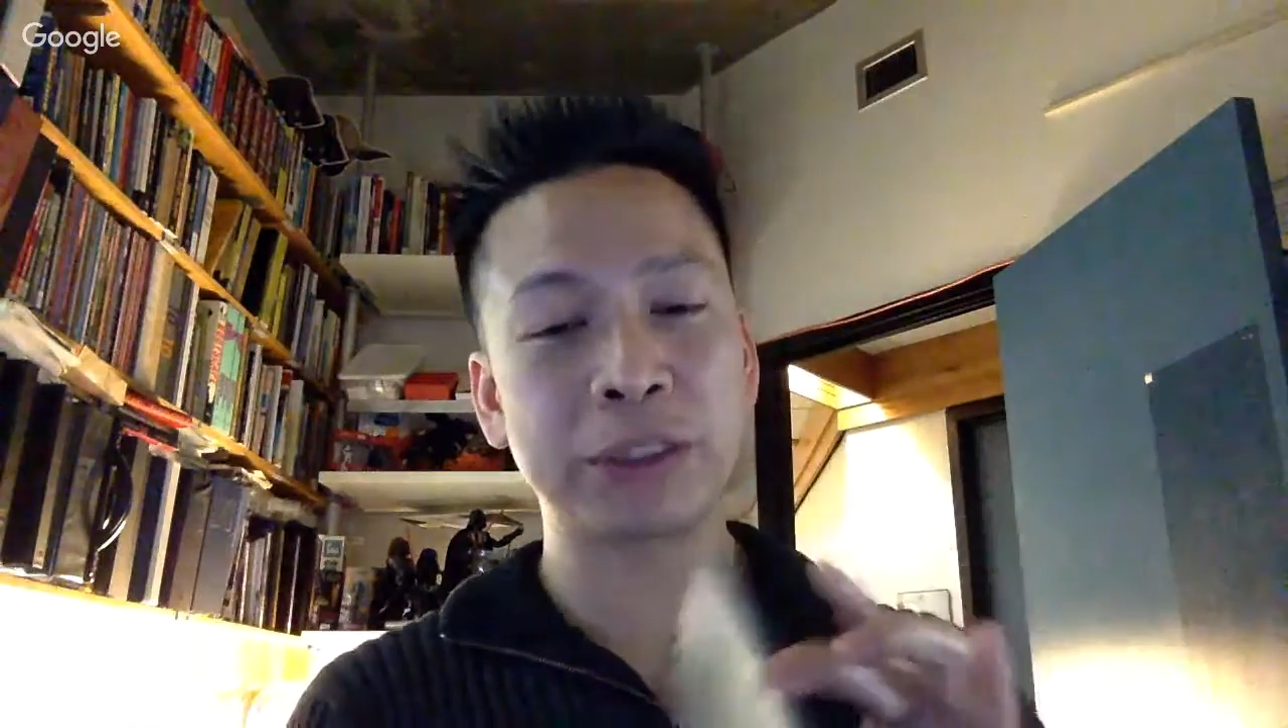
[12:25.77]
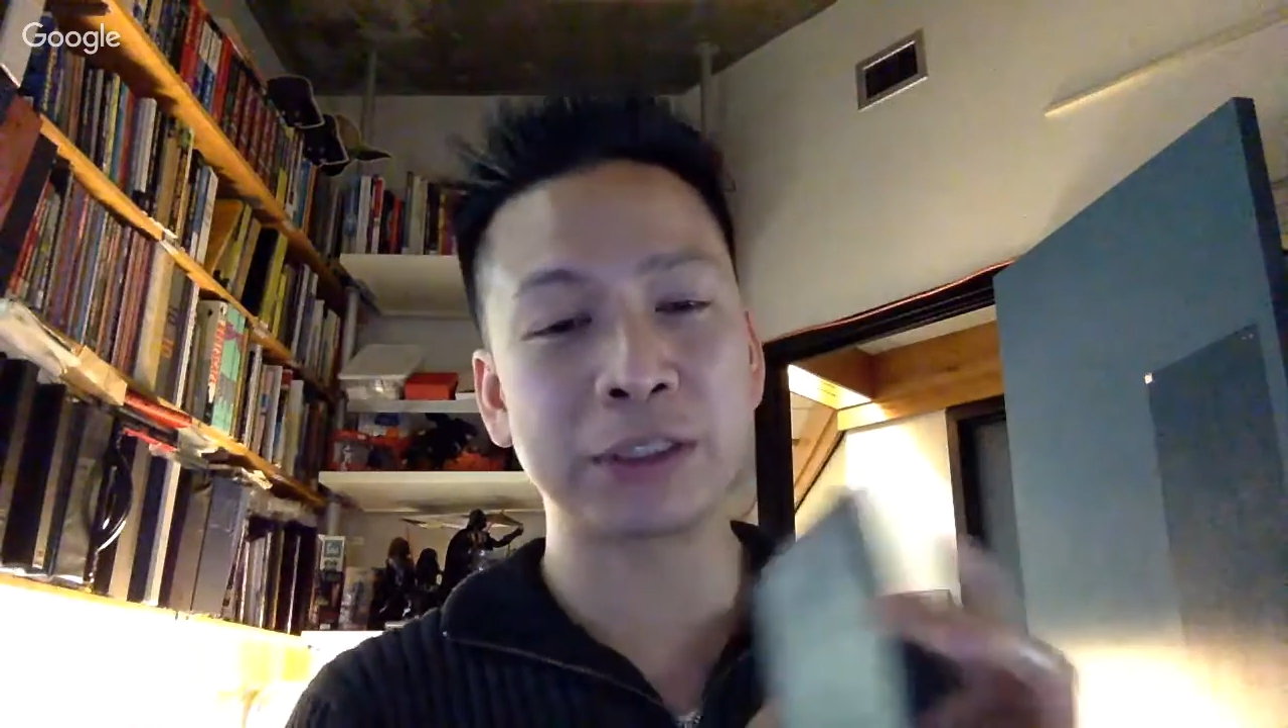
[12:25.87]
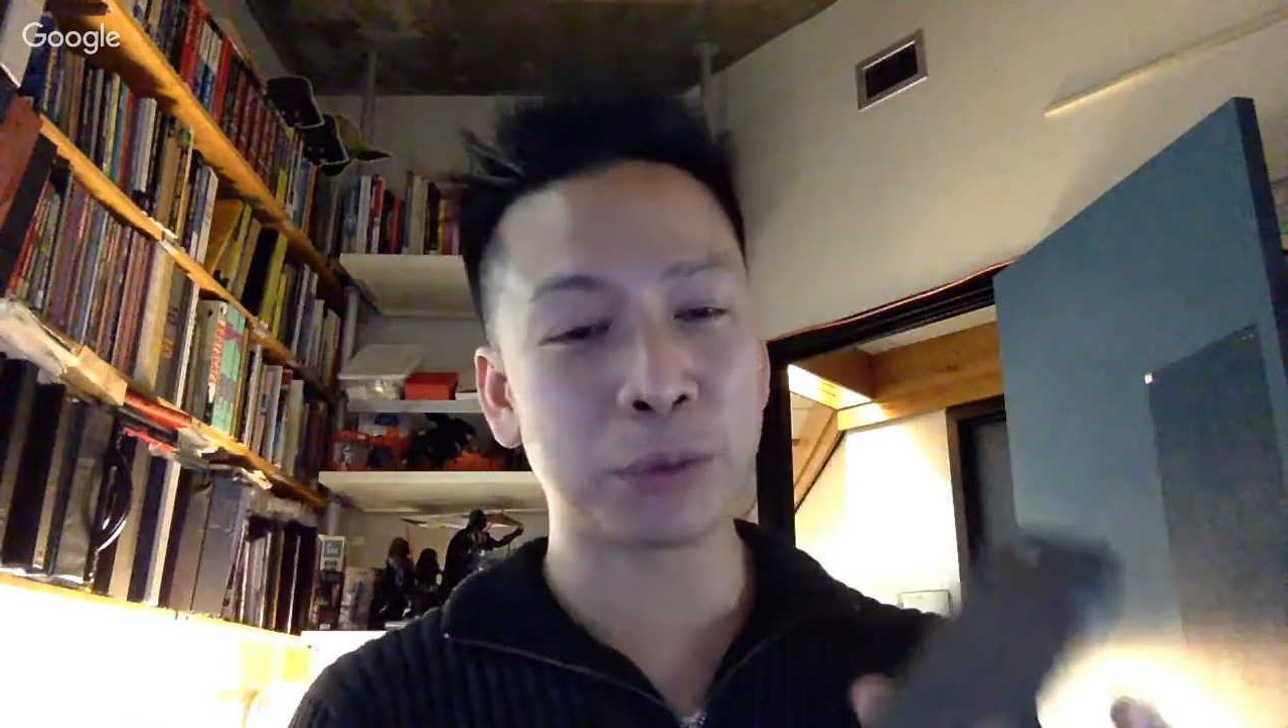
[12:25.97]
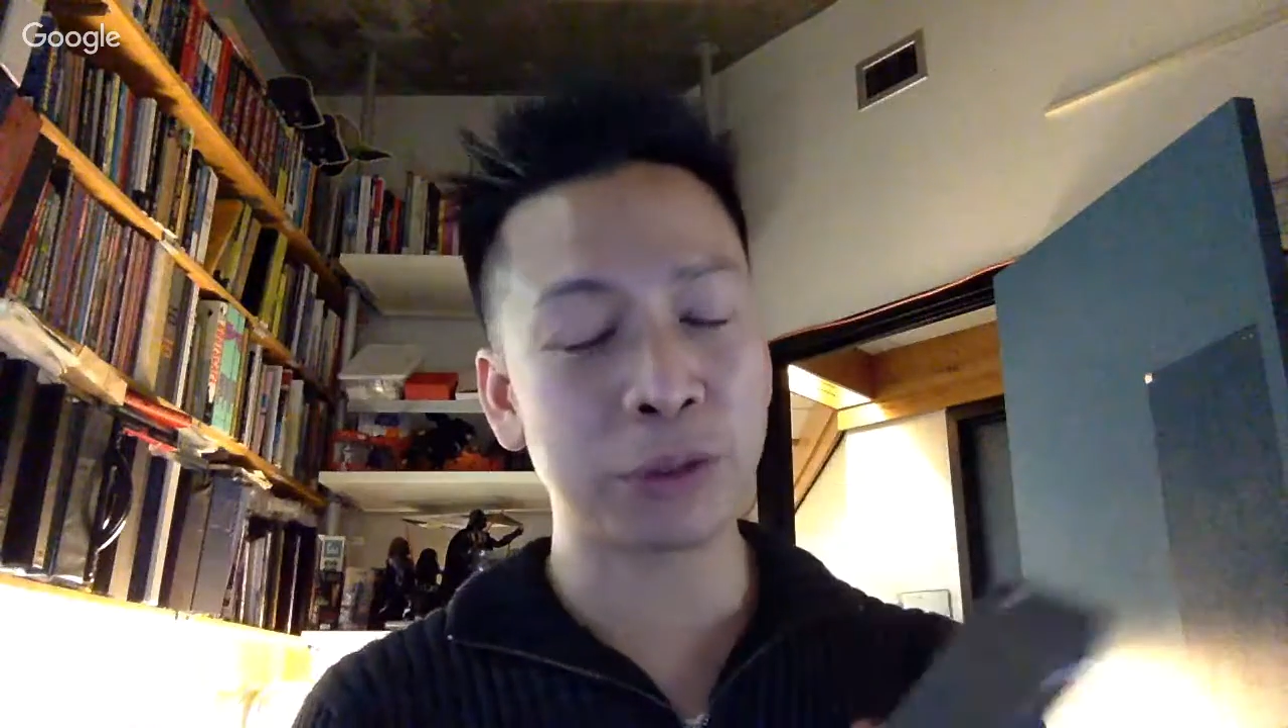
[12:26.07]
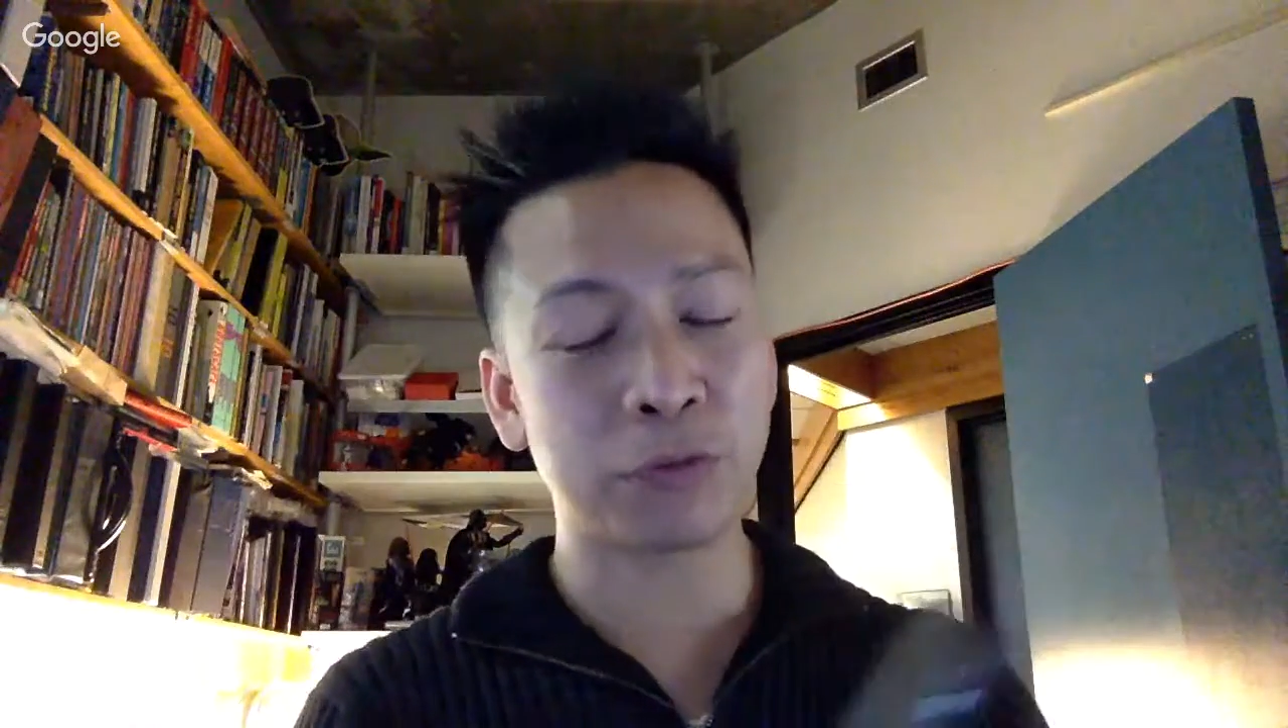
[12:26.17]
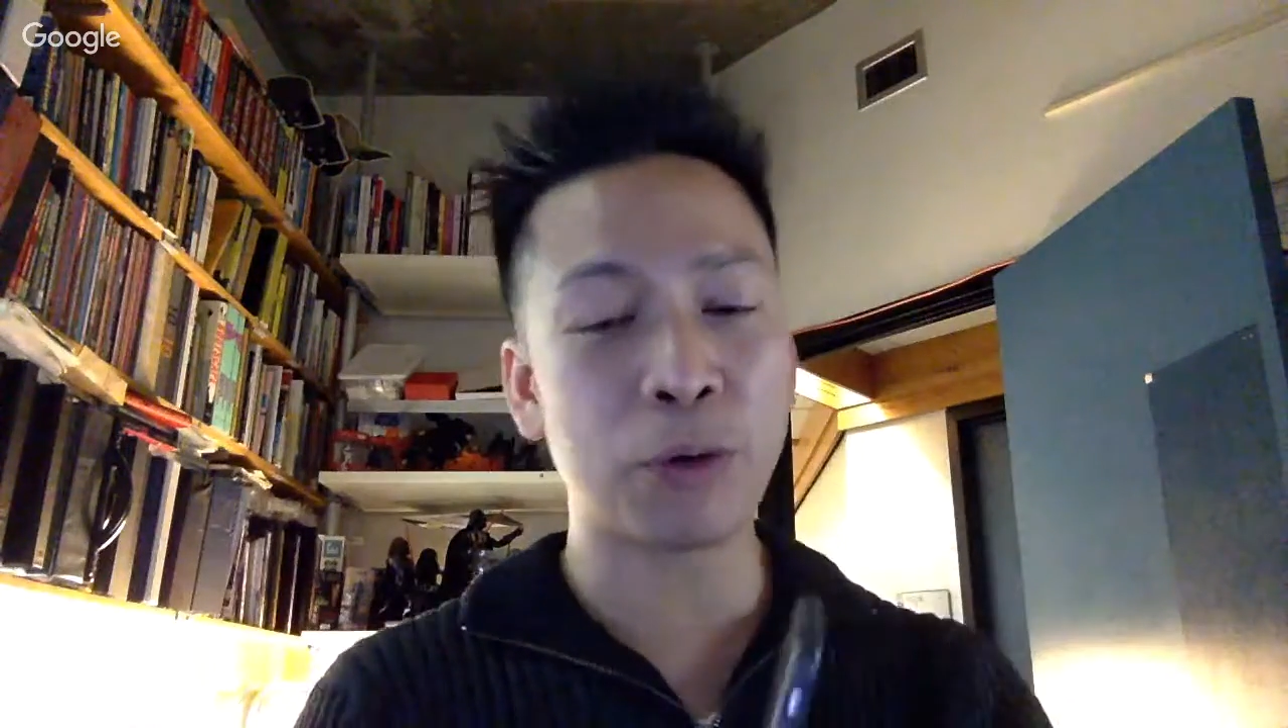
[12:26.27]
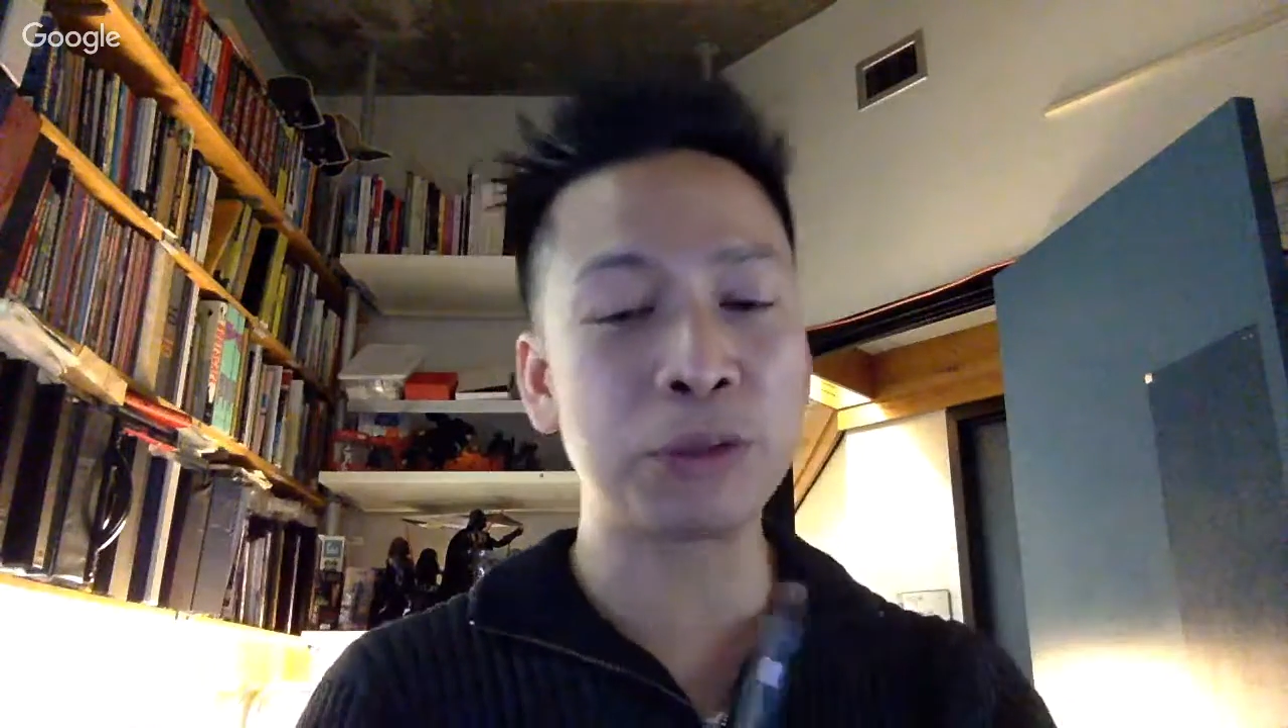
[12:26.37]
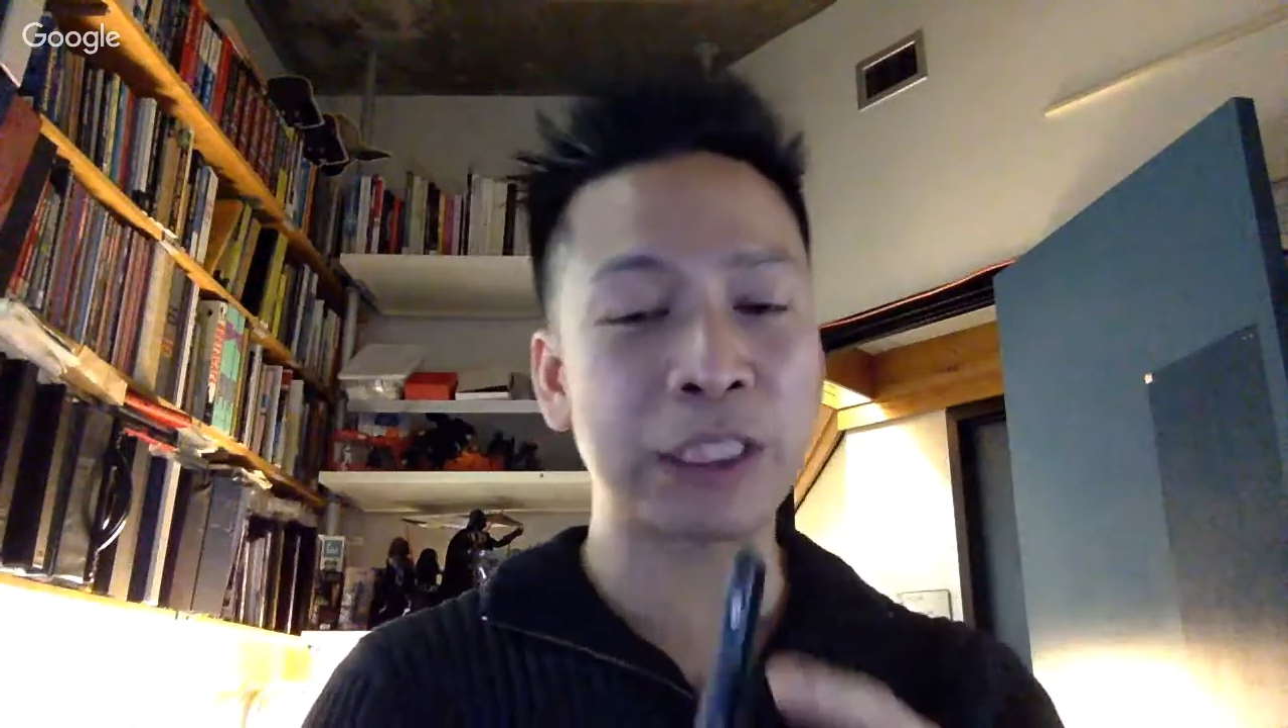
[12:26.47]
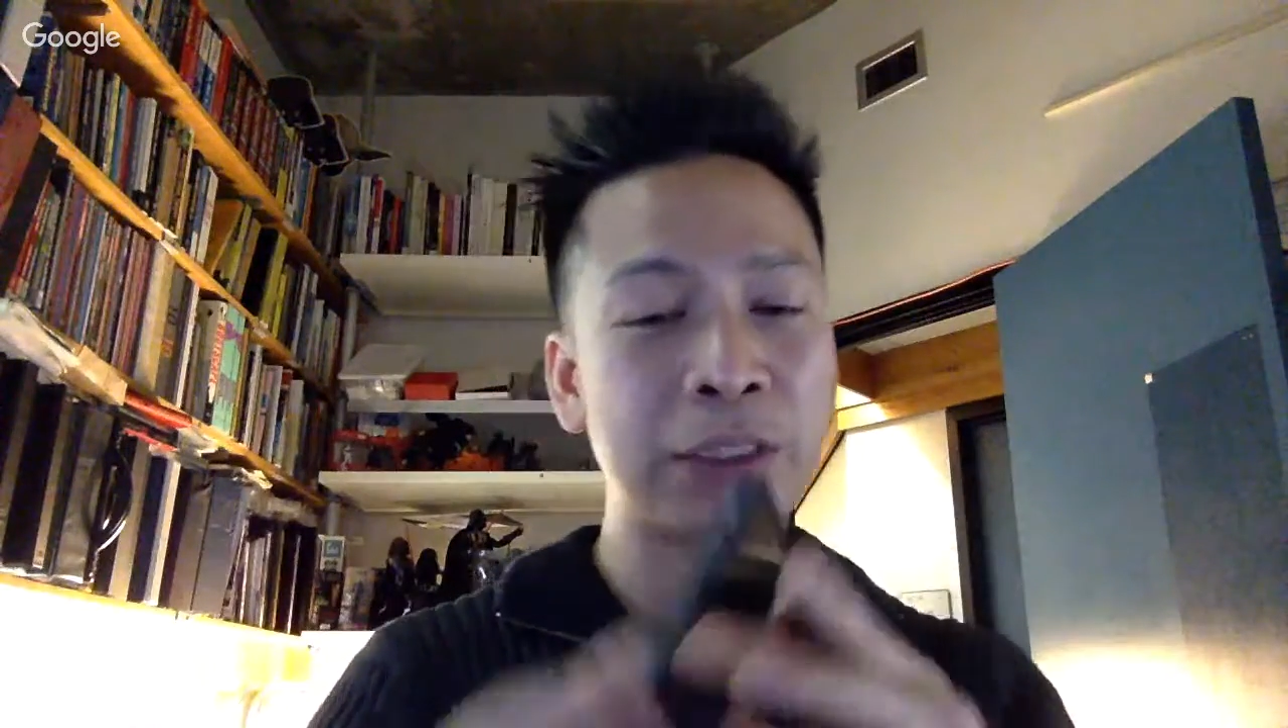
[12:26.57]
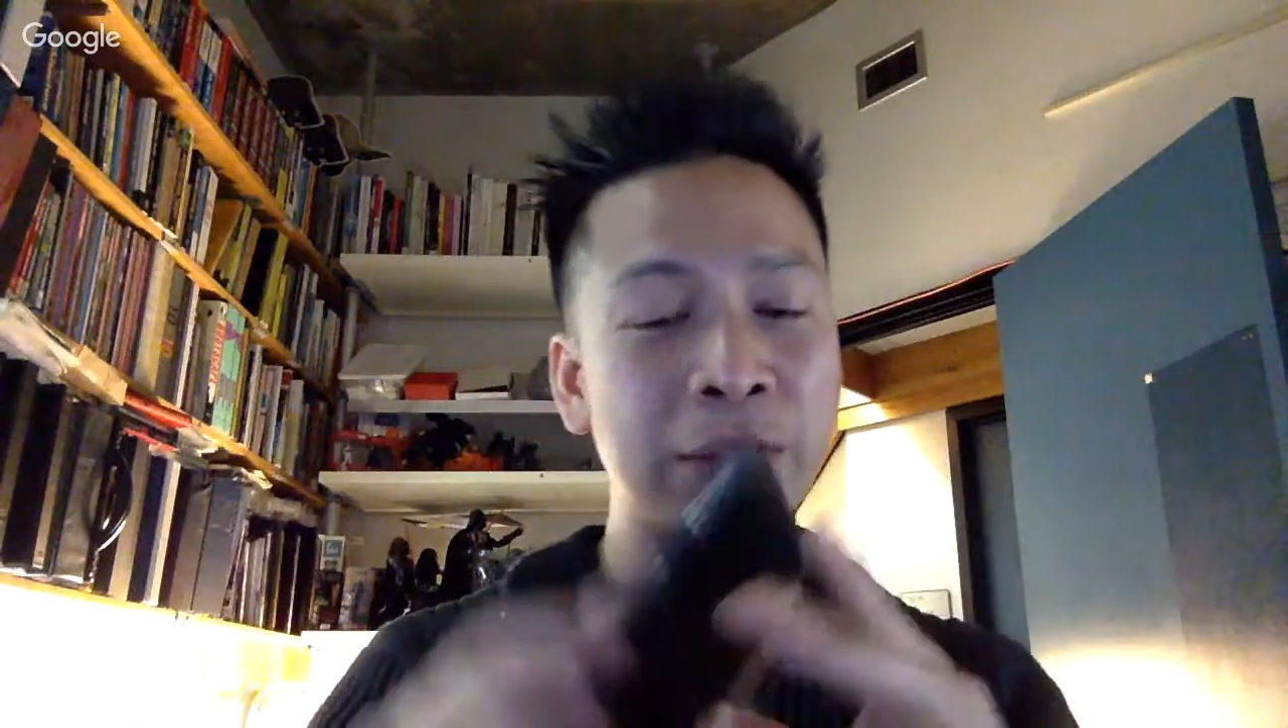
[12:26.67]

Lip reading: sold the phones and they're